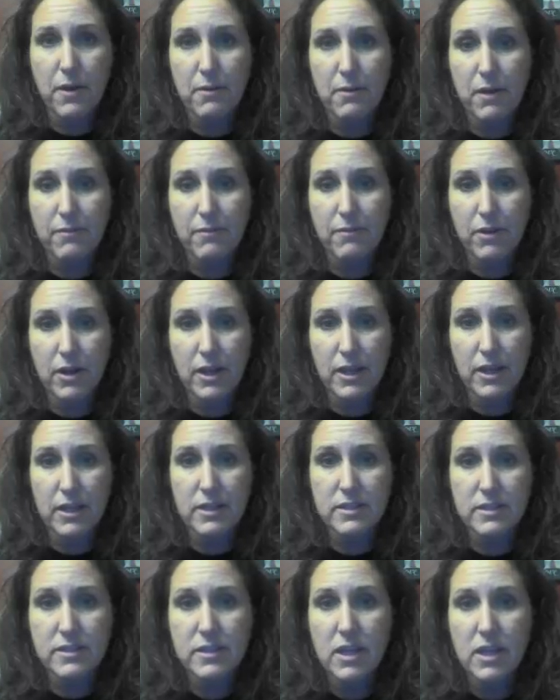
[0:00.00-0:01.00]
however,
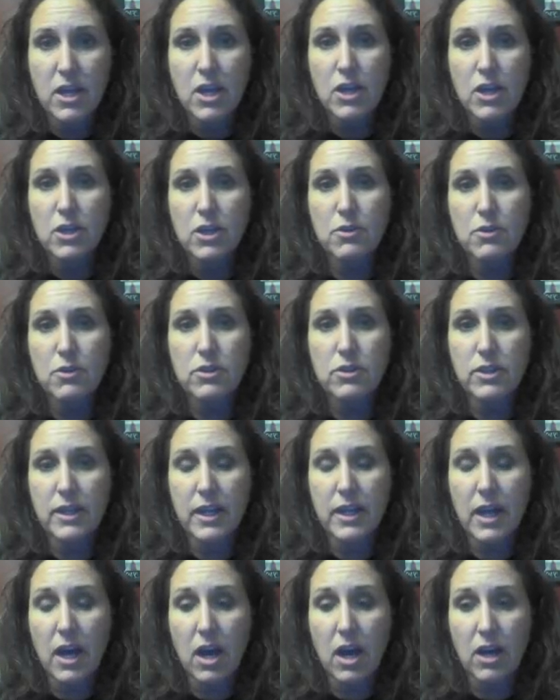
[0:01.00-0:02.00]
is you
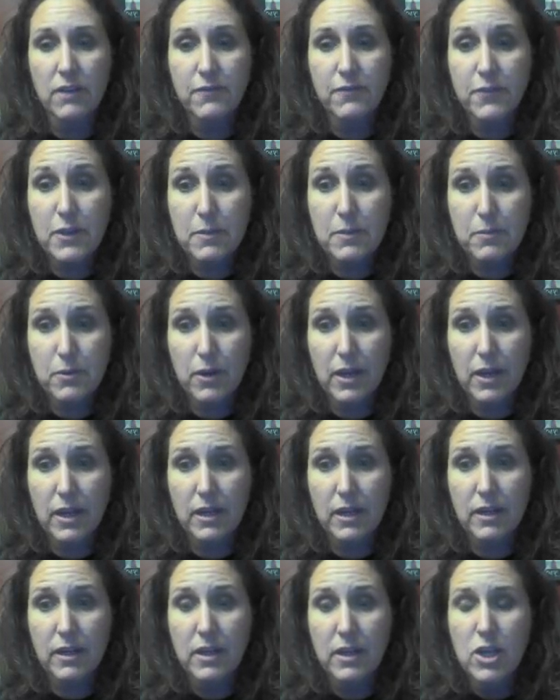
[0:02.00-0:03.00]
click on
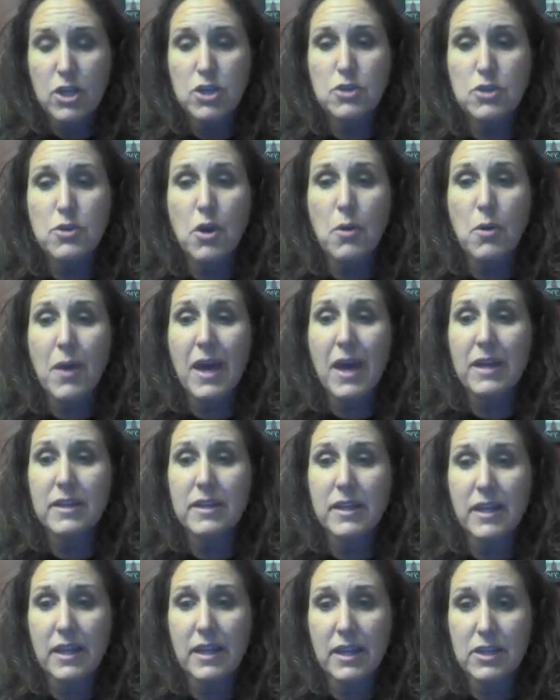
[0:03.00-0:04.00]
Flipgrid, you go ahead
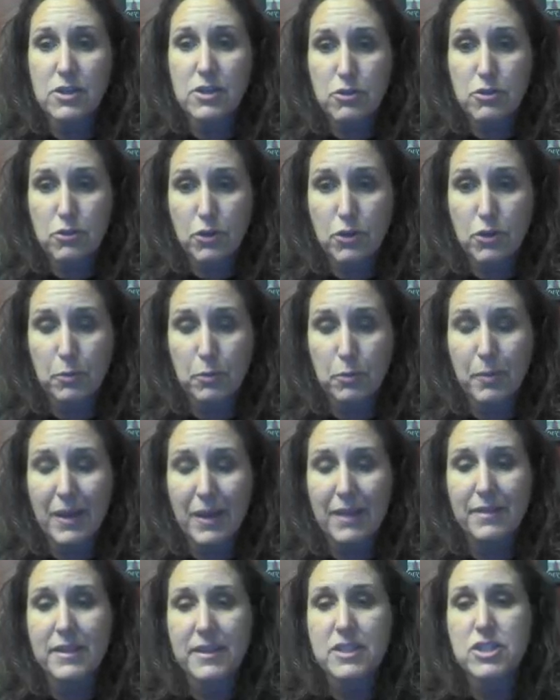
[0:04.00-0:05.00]
and get in your group,
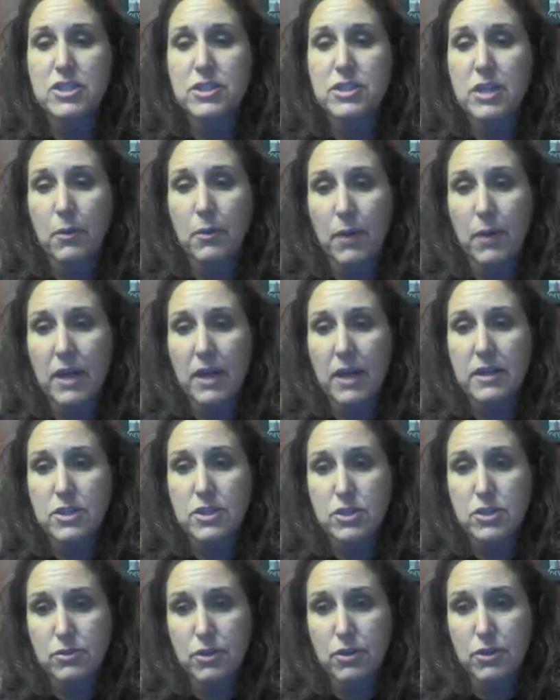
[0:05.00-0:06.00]
and then just go ahead
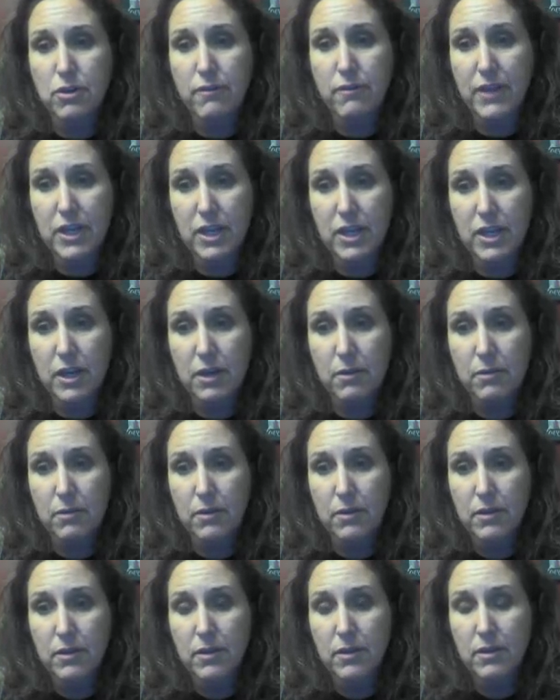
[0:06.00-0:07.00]
and do your video.
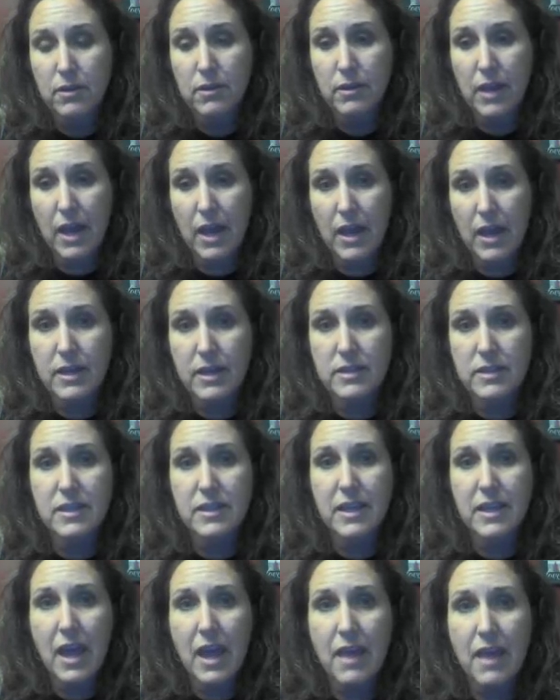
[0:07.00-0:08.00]
Okay? Because
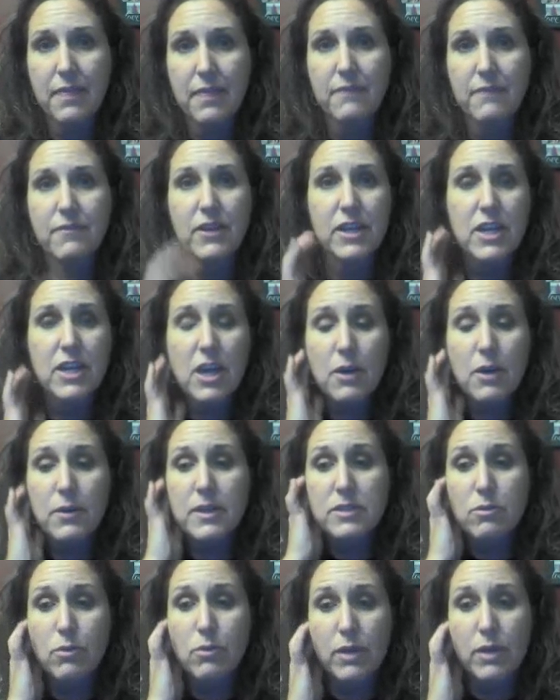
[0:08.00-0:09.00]
again, the video
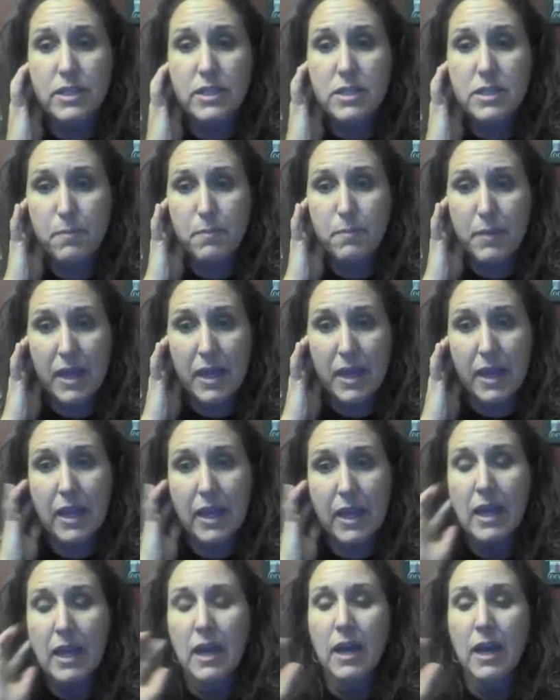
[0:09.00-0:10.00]
is going to be
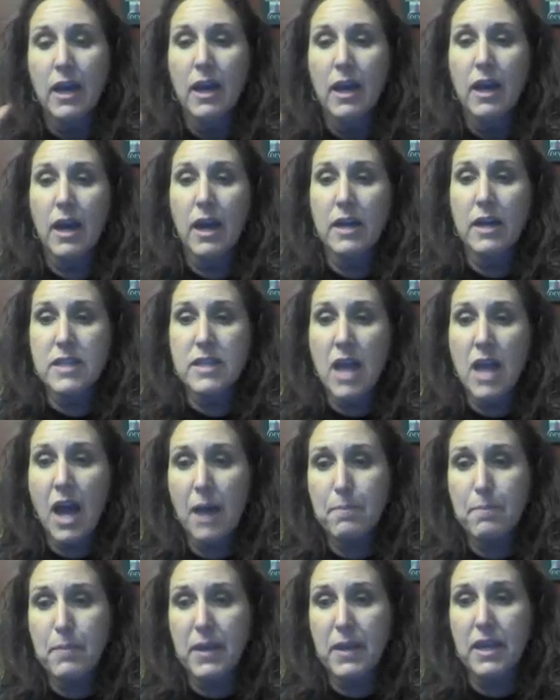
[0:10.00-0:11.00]
a
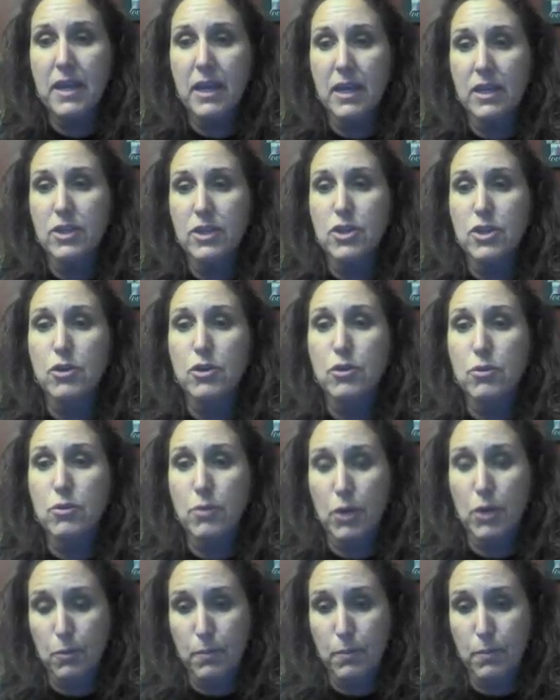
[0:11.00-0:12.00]
topic in your
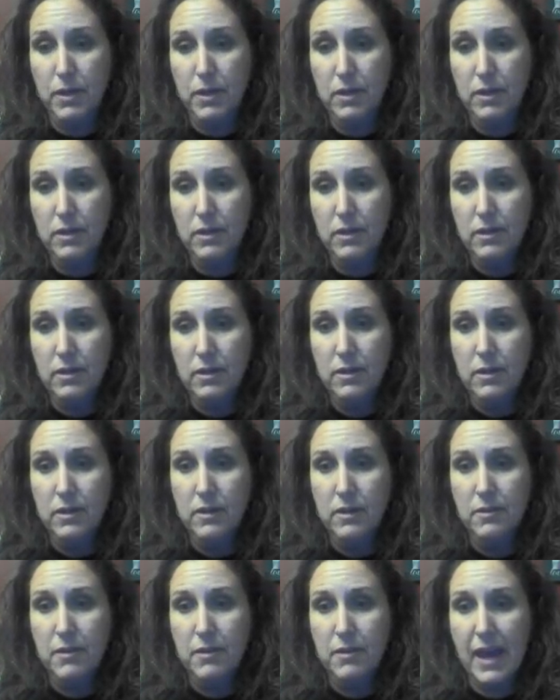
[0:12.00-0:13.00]
group.
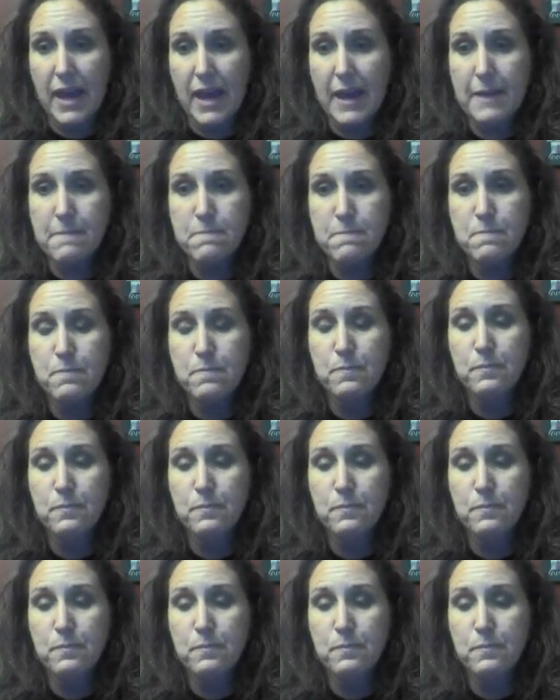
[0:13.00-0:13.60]
Okay?